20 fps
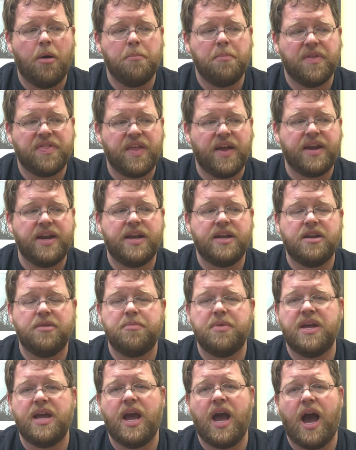But they
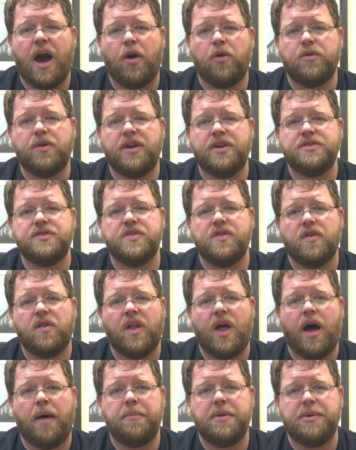need to be out
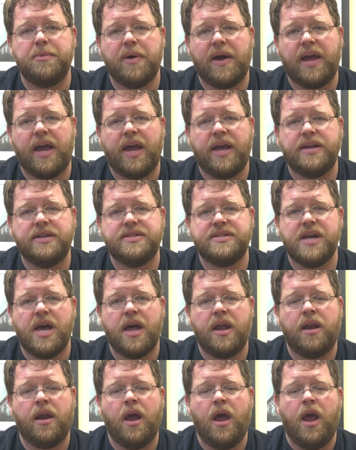into the lobby by
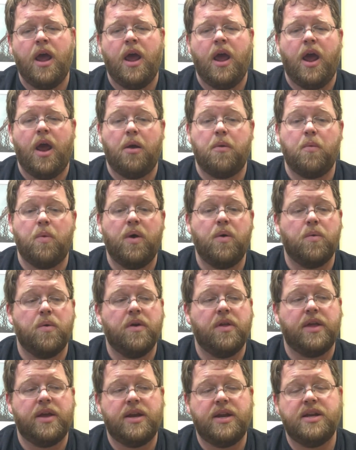8:10, and
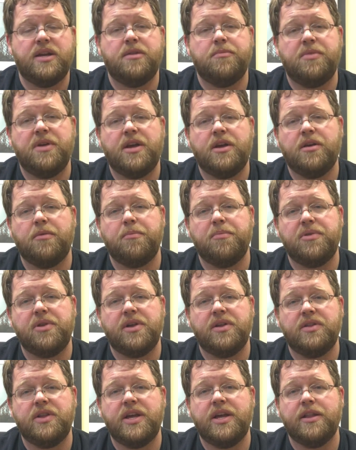we really need to be
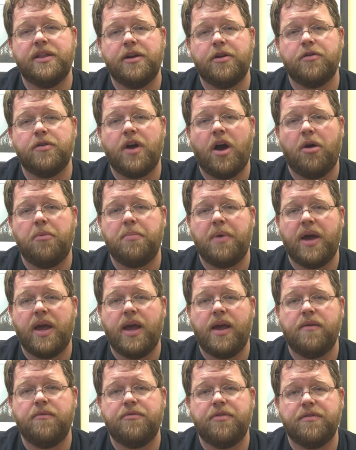completely cleared
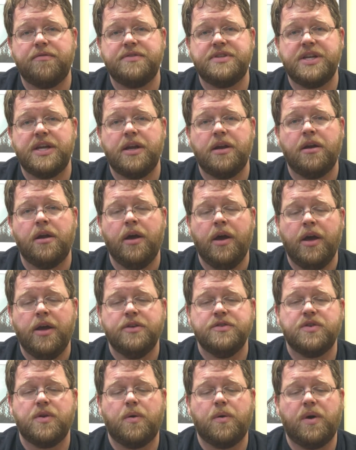out by
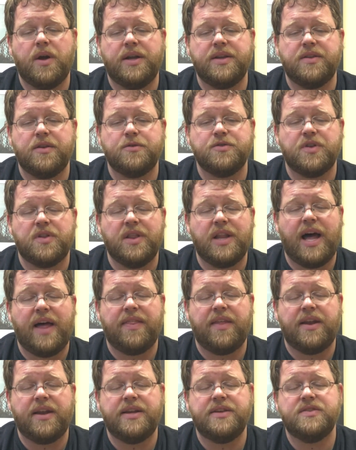8:15. So there's a
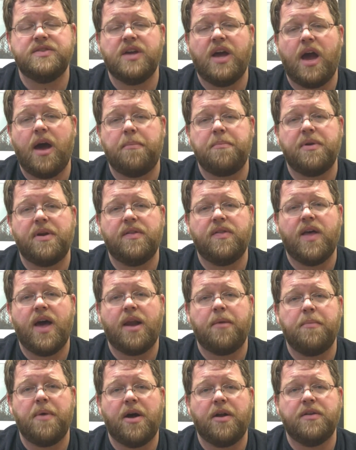lot that needs to
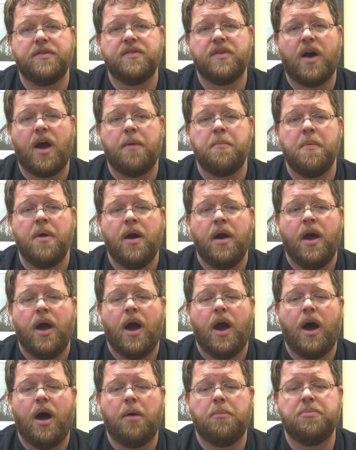happen in that amount of time.
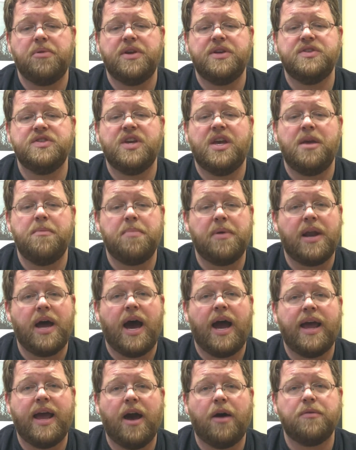Please
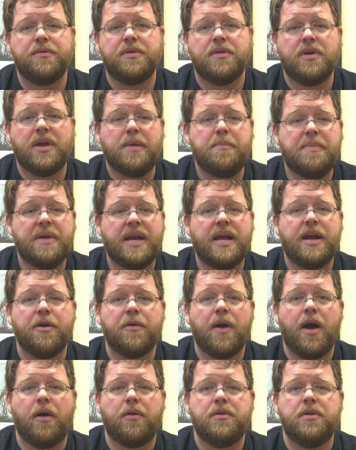keep an eye out, keep
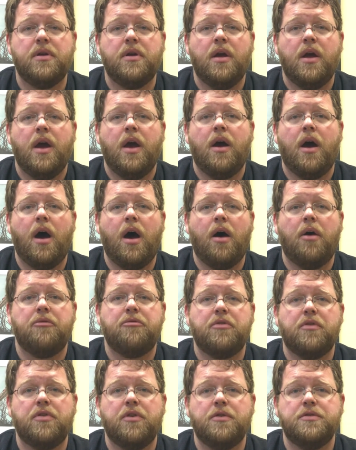an ear out
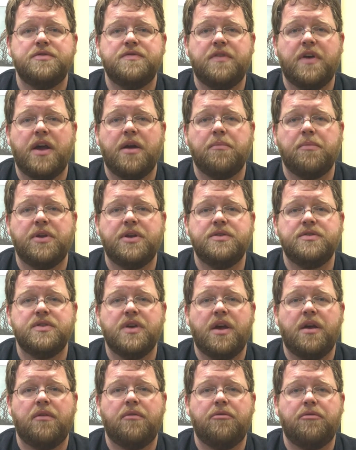for those
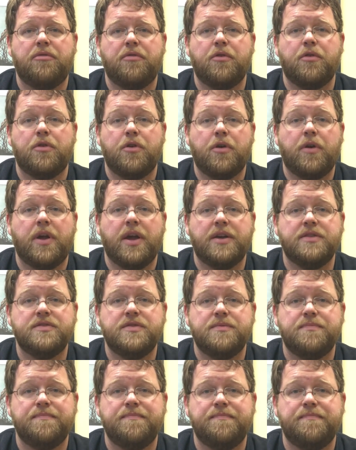families and for your
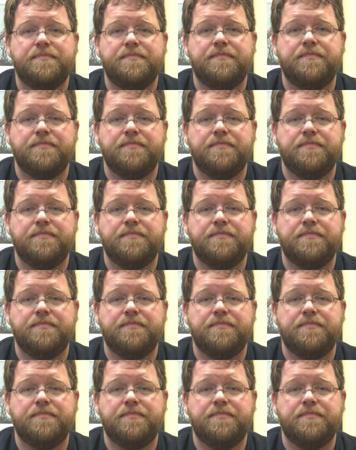kids.